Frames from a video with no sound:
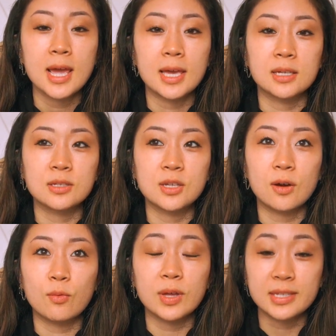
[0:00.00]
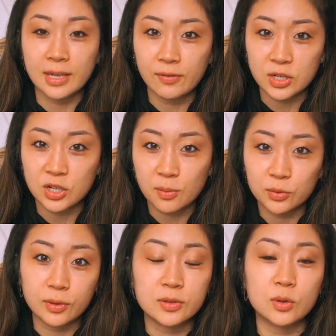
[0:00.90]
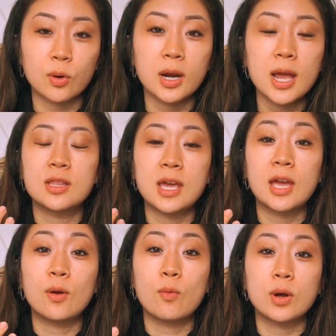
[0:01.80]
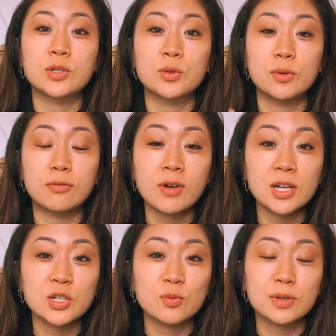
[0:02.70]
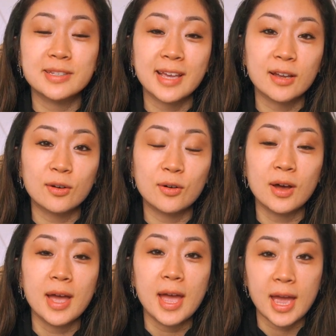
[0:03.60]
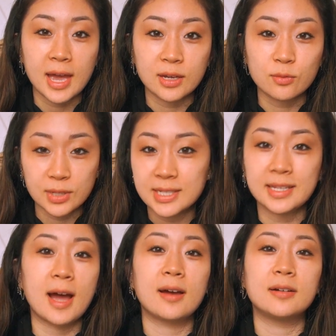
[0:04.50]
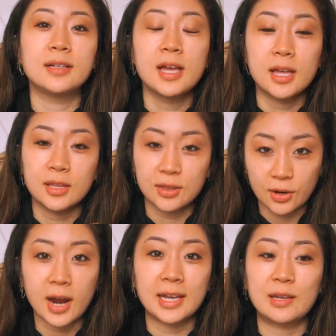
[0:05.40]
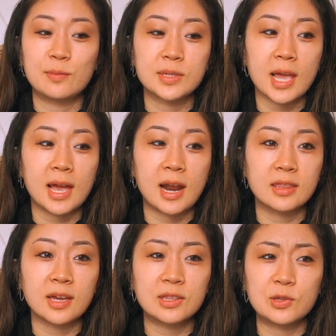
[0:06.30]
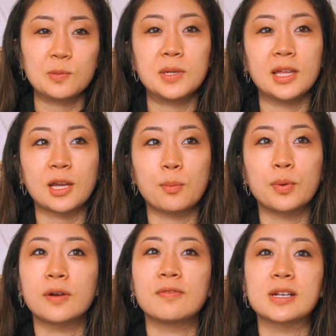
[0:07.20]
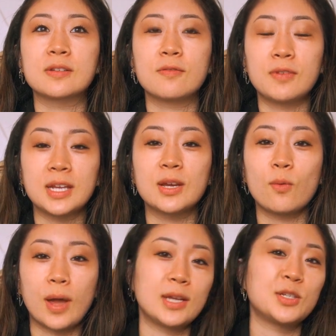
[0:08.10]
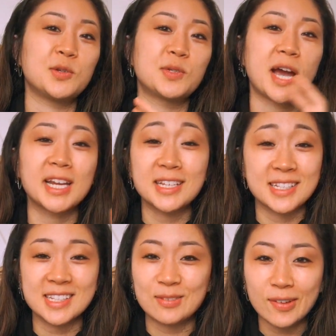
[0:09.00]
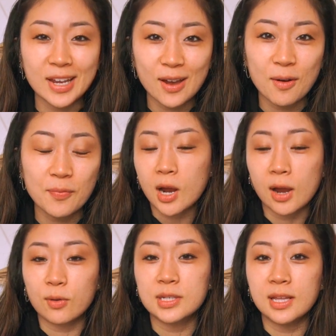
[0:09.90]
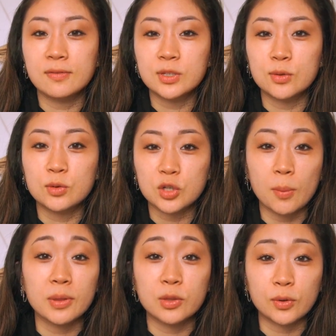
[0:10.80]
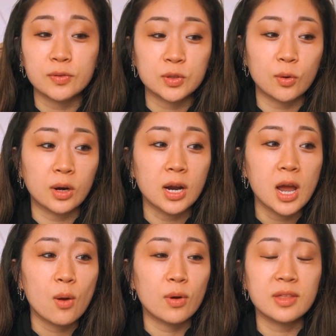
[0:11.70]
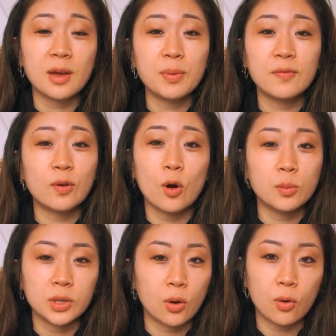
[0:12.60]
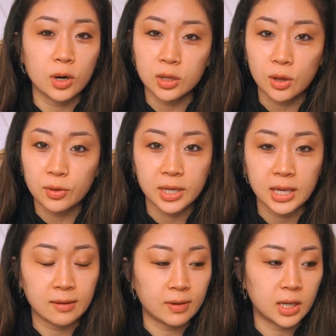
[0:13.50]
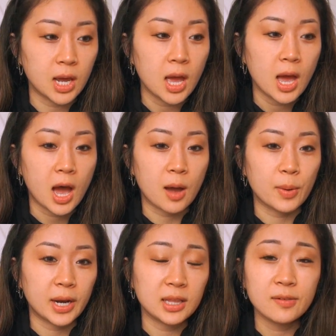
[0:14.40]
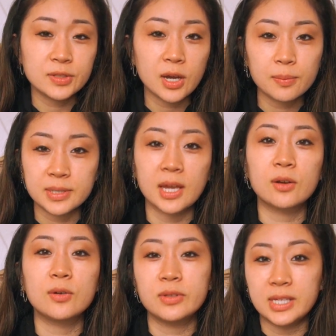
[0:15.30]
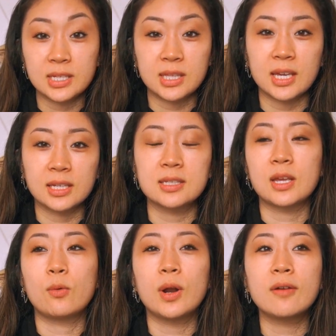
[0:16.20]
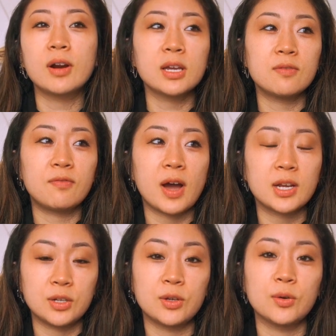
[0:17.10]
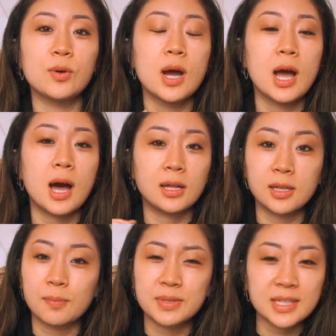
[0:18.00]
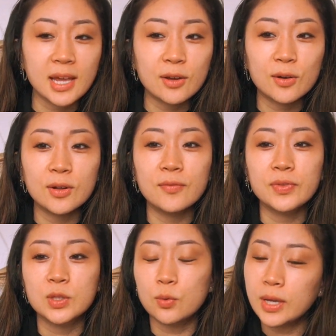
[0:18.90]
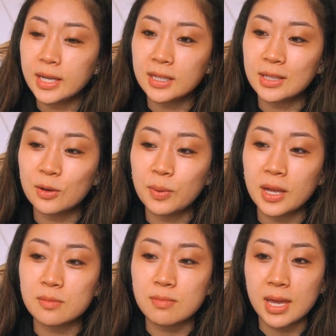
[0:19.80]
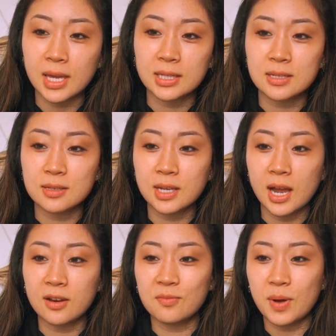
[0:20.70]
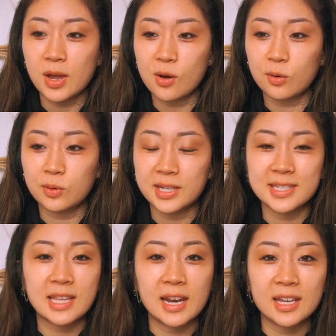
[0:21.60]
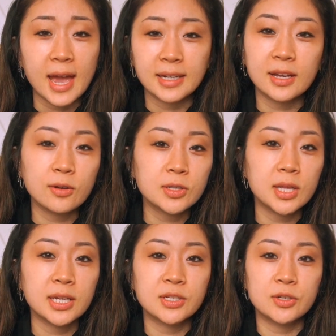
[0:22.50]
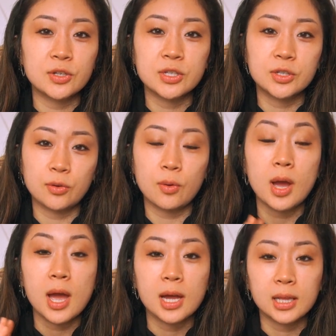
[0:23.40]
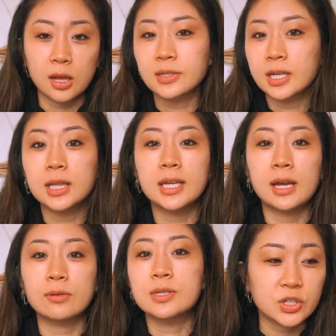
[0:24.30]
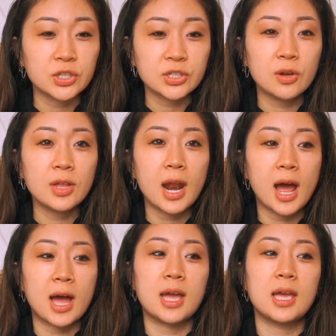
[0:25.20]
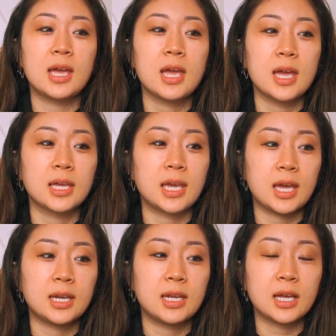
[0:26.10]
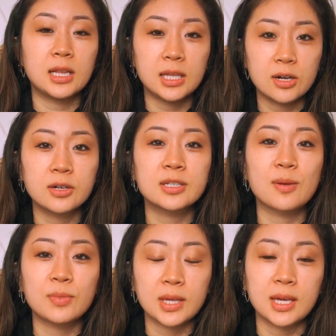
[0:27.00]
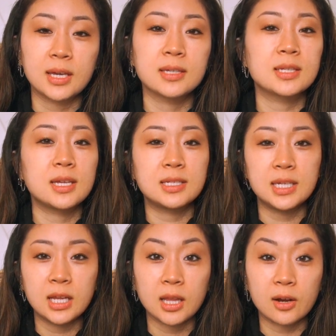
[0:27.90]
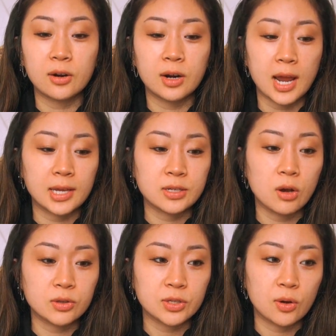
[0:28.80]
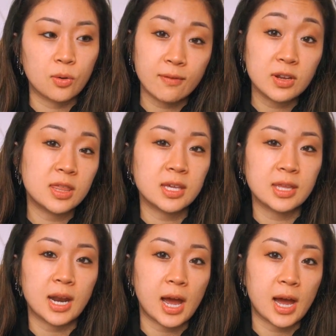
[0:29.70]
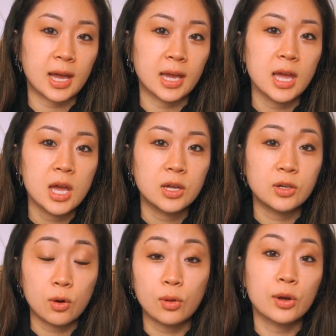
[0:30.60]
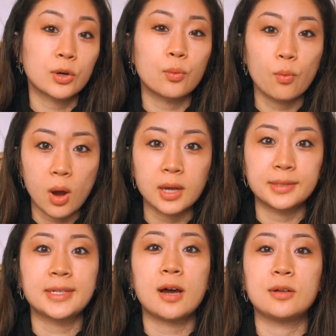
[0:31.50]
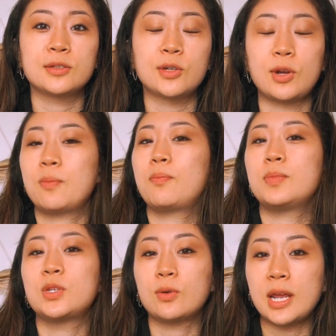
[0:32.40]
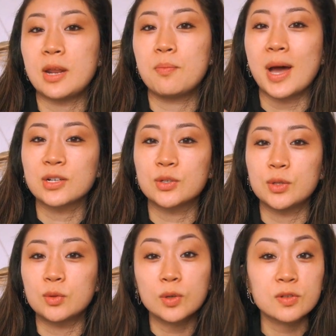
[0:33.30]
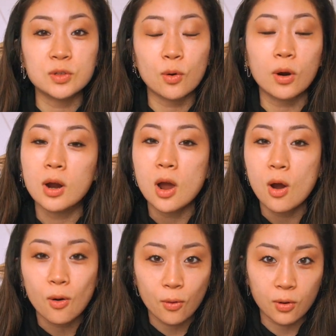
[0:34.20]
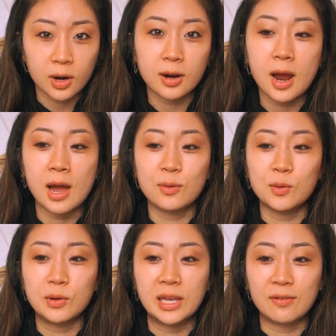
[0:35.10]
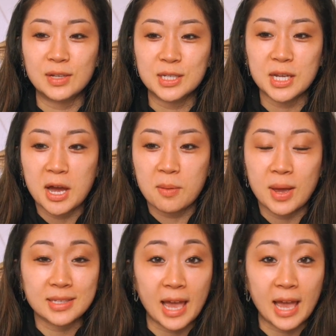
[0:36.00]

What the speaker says: is, with Salvation Army thrift store, they want to refresh, recycle, and restyle their items, and I thought this would be like a perfect fitting way to tie it into this video. I always love to shop at the thrift store, whether that be for home decor, clothing even, and I love to upcycle these things. Like whatever I can find new, I'll upcycle, tweak it a little bit, make it kind of my own aesthetic. And I also like to just do closet clean outs, just so that I can clear some things, declutter, and also everything that I no longer want, I'll donate it back to the thrift store, or I will give it as a